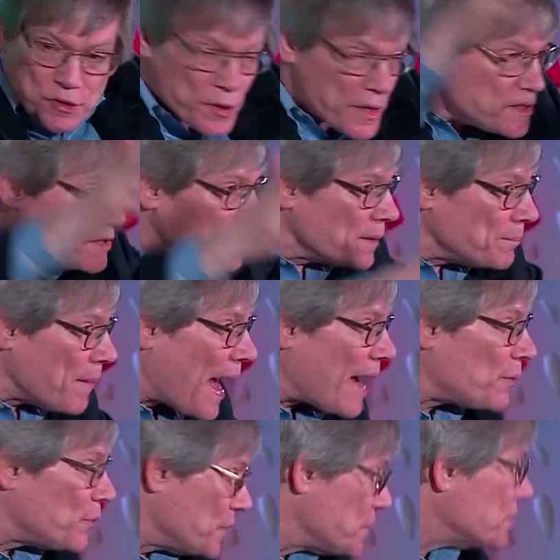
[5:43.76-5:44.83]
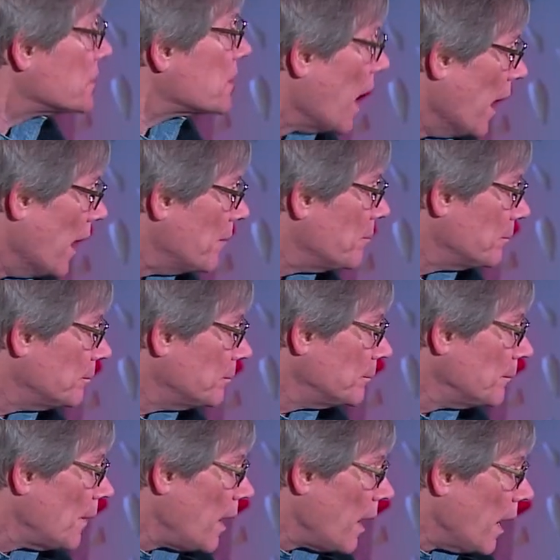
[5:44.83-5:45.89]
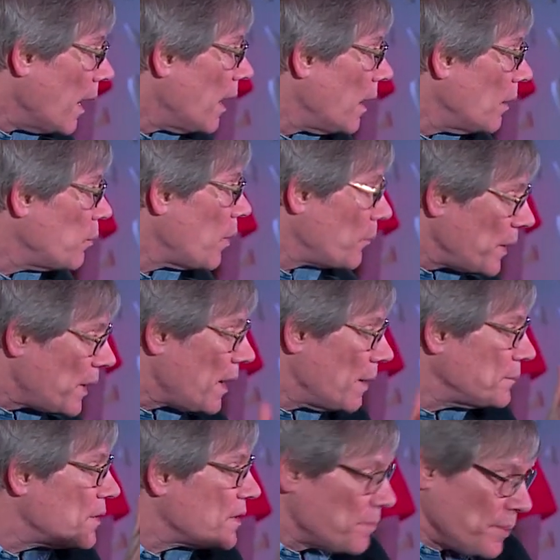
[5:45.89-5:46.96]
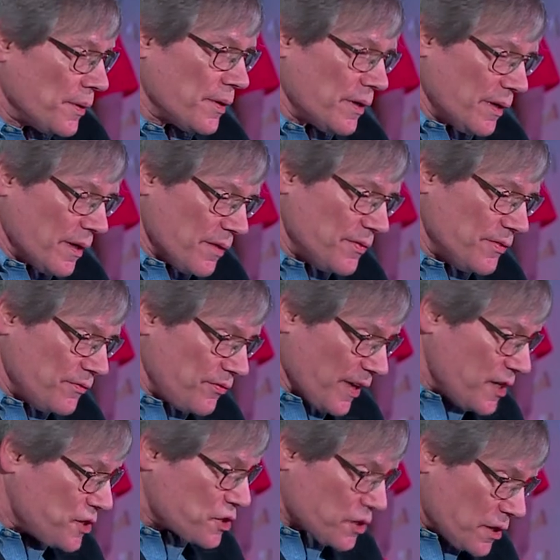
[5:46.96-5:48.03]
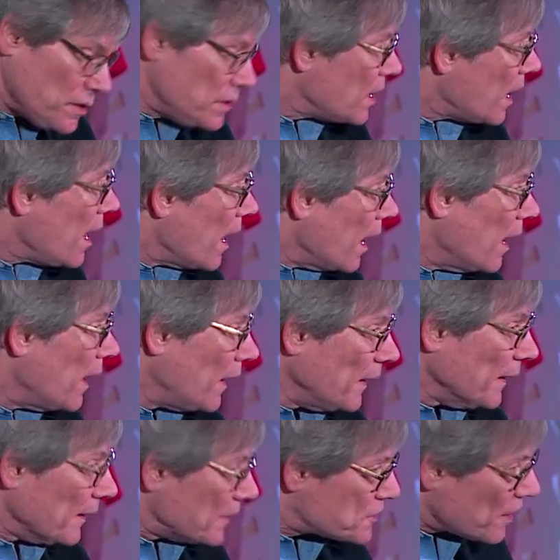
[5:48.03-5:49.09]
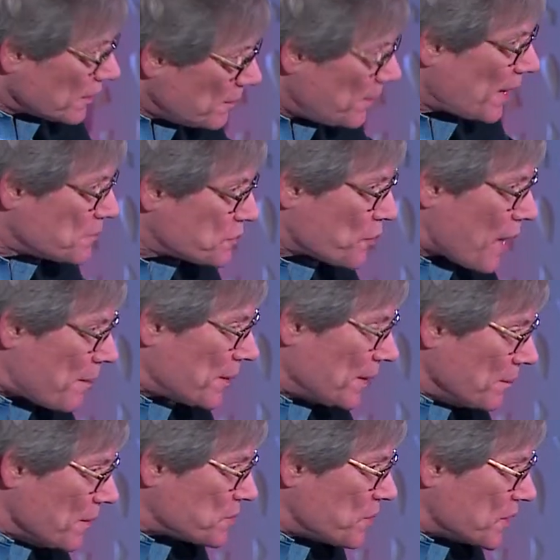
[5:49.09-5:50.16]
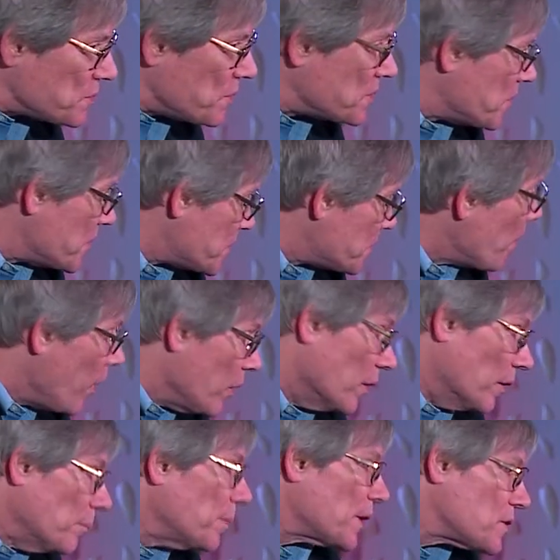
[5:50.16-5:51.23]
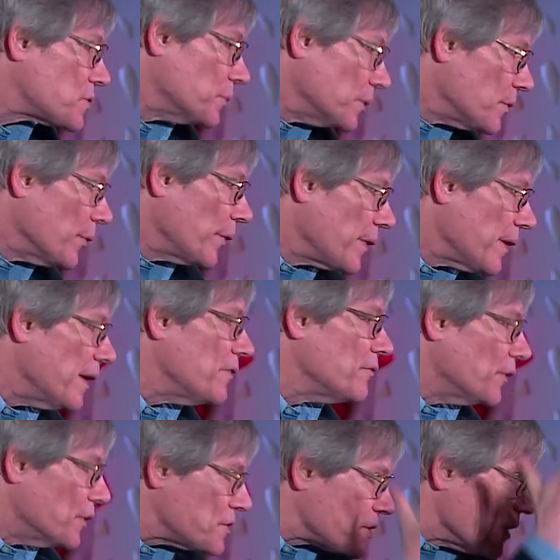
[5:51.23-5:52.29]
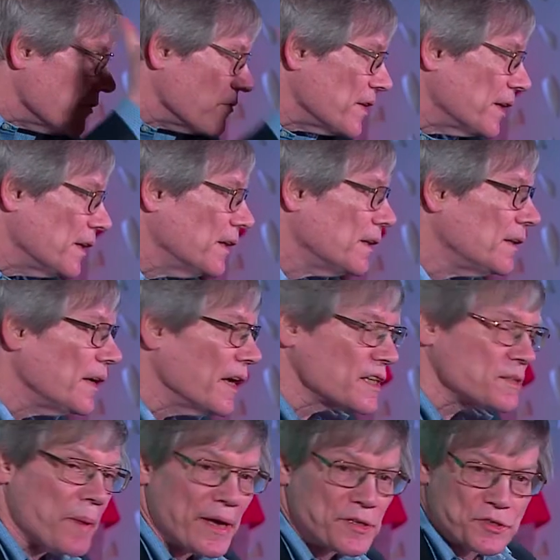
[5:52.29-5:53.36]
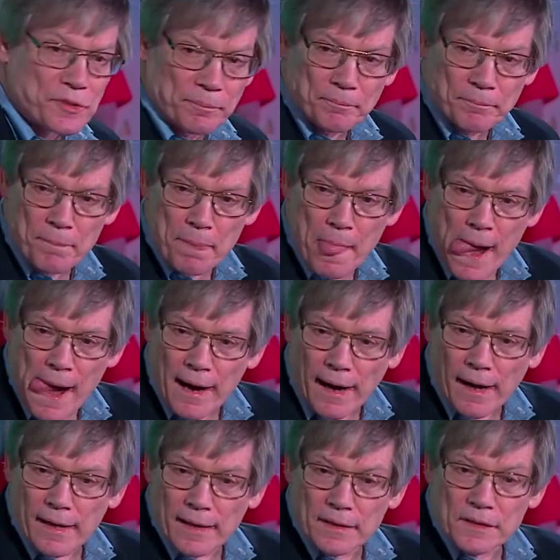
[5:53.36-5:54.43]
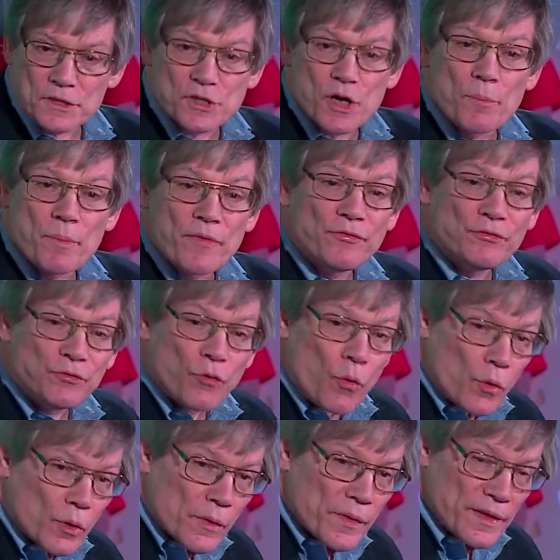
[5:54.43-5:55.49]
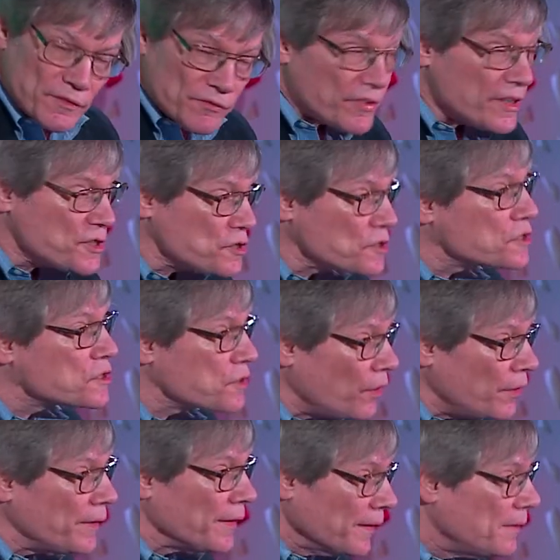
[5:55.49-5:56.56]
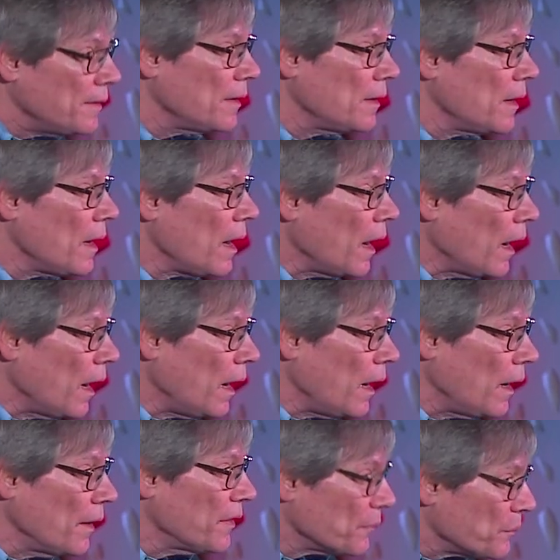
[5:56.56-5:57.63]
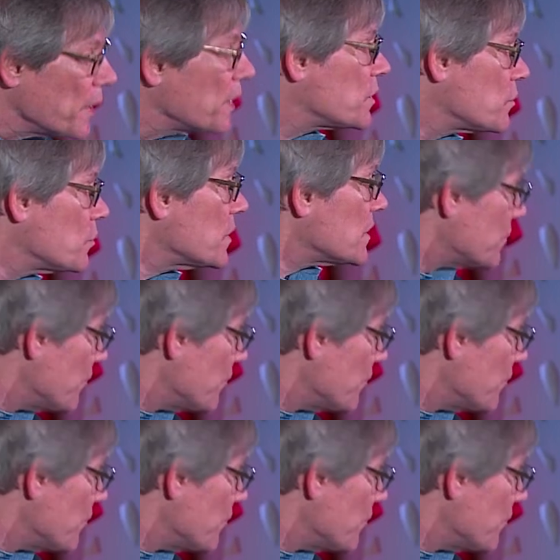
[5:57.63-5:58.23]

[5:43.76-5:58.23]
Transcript: tracing it backwards in time, when we come to the period of inflation, it suddenly becomes rapidly much smaller because we're doing the inverse of the expansion. So before the inflation started, the region was